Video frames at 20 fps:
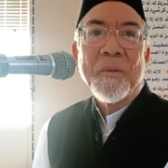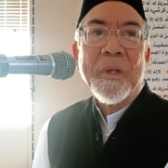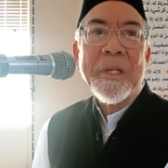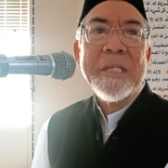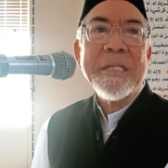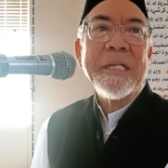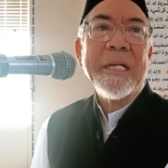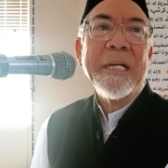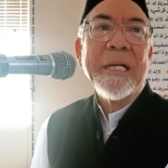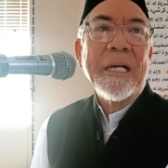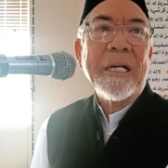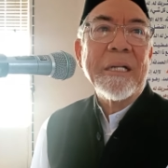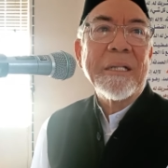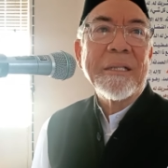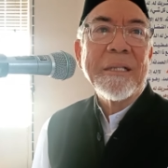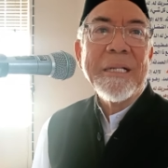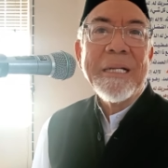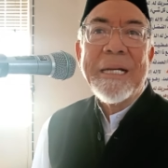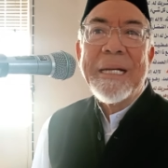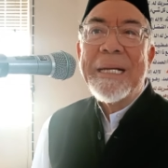What is
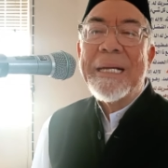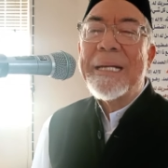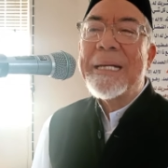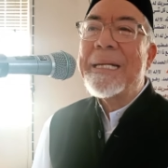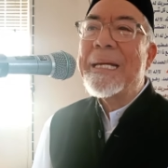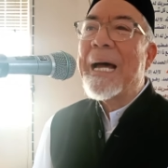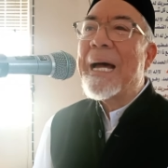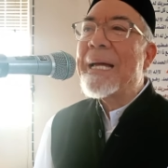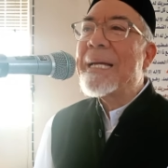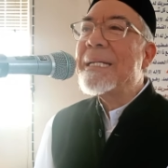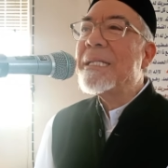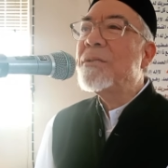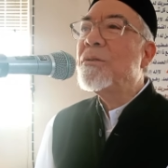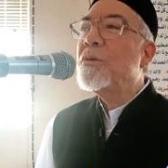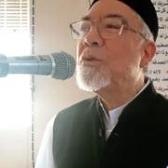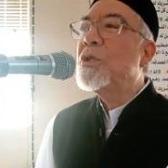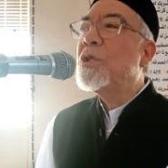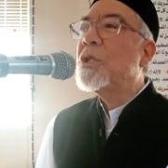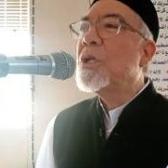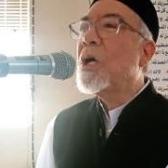Riya? Riya is
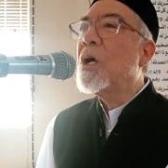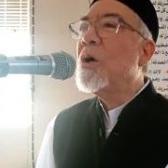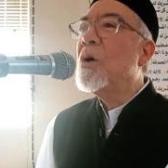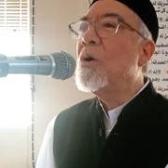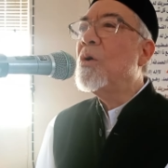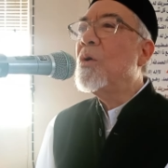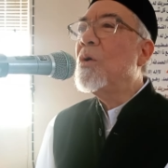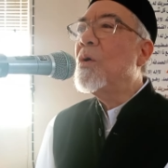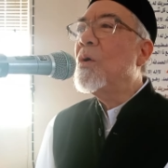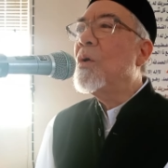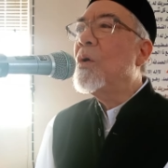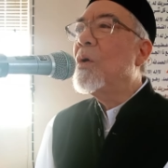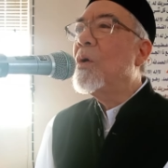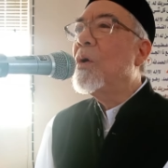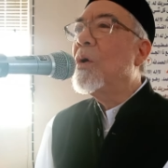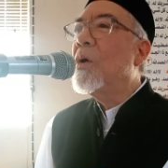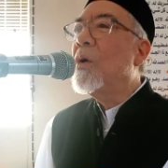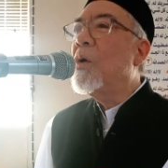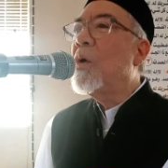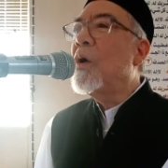to show
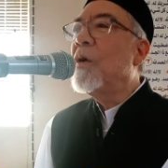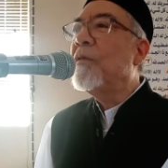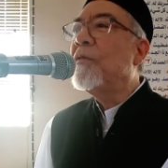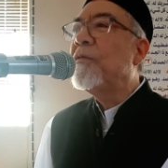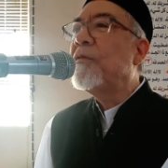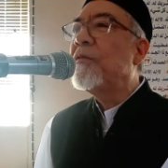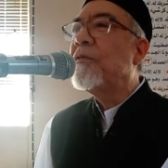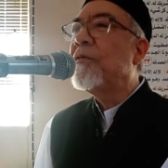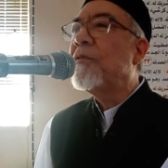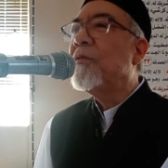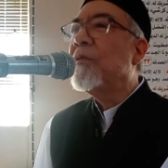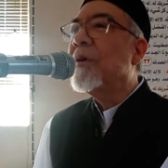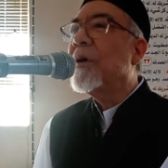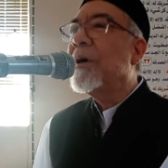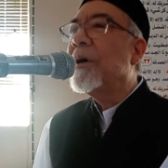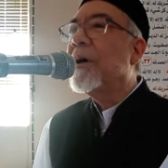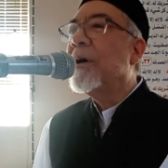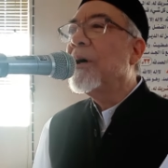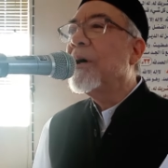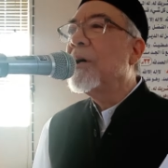off
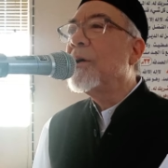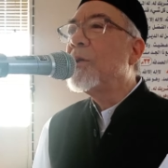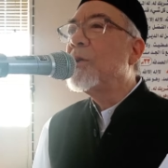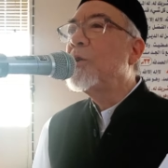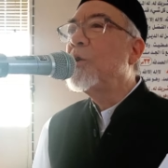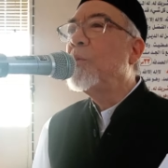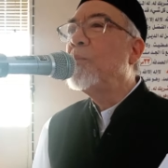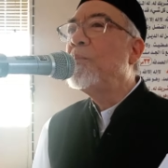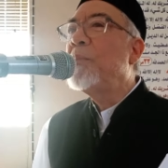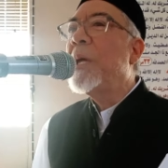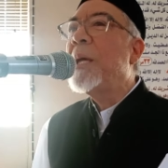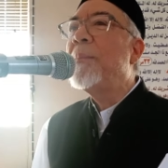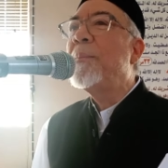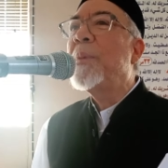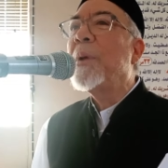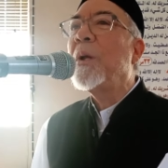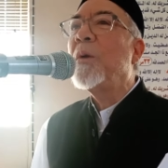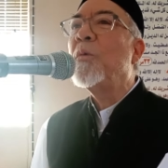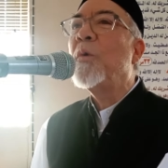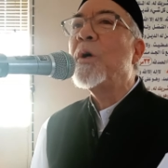to
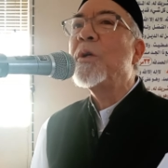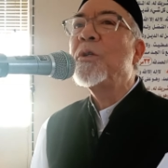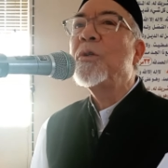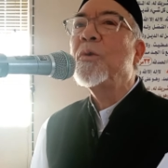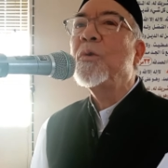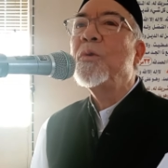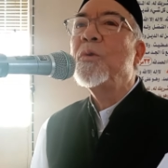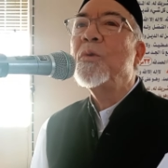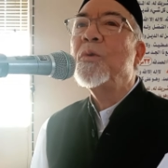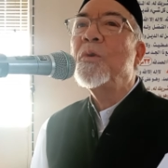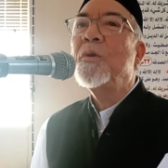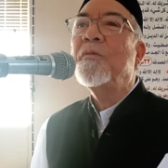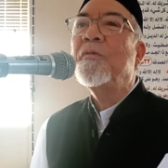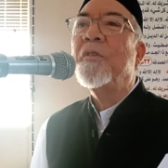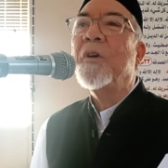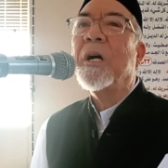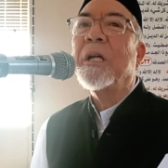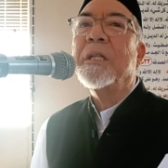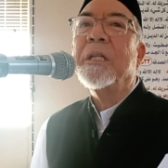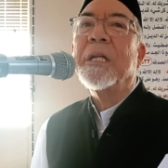people what you do
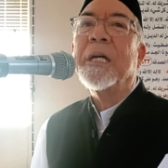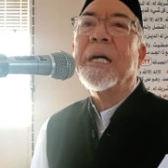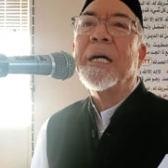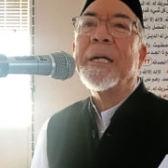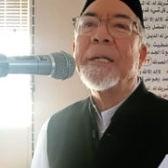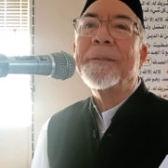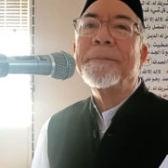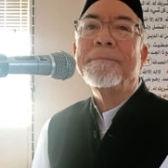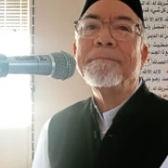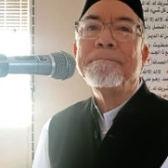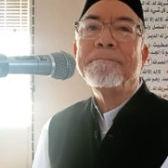for Allah.